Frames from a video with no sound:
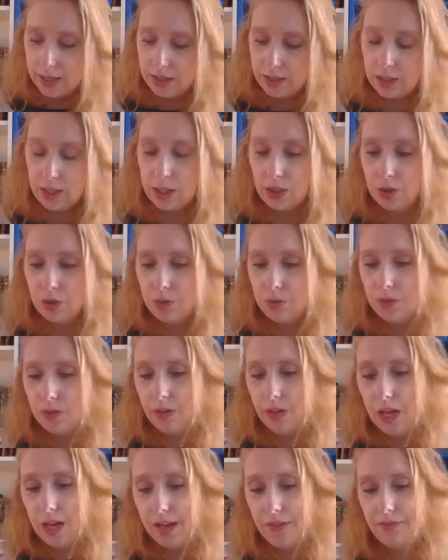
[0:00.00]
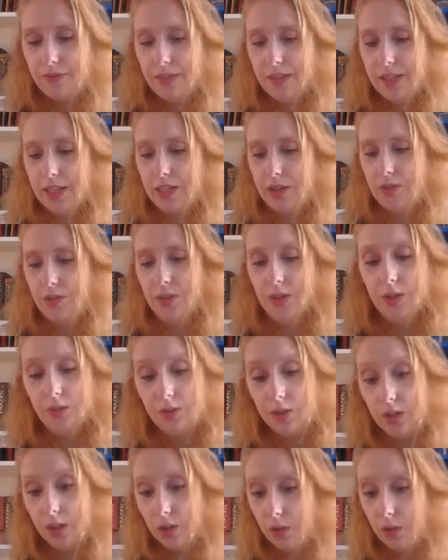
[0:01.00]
staying true to life, etc., using